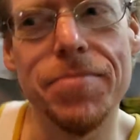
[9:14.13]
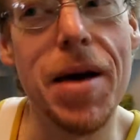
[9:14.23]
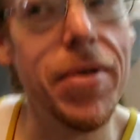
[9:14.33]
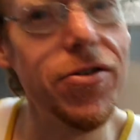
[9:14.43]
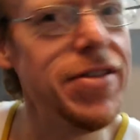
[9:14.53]
my
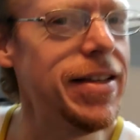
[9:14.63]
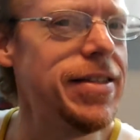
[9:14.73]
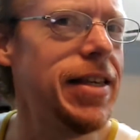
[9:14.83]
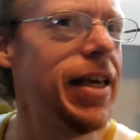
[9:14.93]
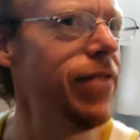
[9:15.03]
mother tends
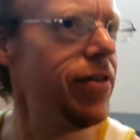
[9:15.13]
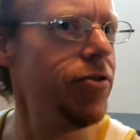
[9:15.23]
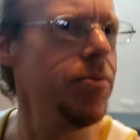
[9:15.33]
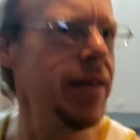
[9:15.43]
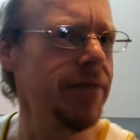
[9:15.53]
to gift it
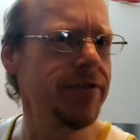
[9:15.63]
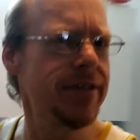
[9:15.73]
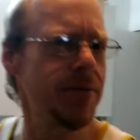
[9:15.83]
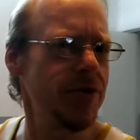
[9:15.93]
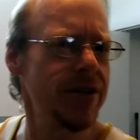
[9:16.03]
to me for
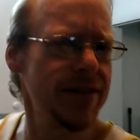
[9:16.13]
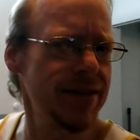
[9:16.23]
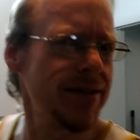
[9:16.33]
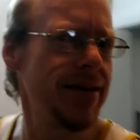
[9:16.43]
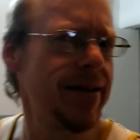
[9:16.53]
some reason.
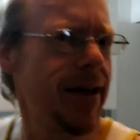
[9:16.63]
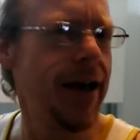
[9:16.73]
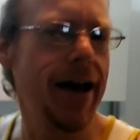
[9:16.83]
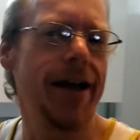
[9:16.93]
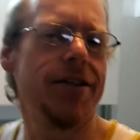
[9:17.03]

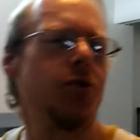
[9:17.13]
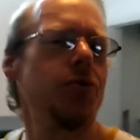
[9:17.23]
I don't